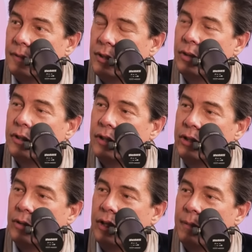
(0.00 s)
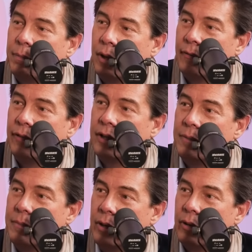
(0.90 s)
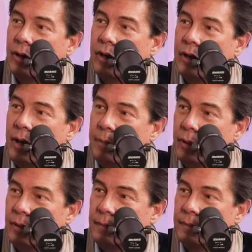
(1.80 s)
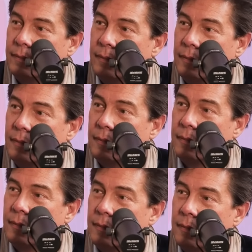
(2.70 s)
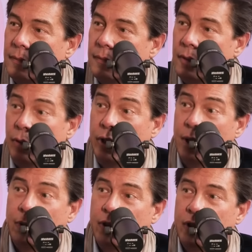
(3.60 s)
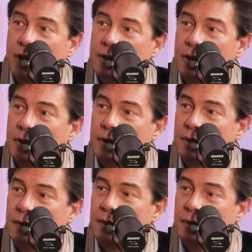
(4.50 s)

So it's literally the perfect mirrored number. Only number that does this.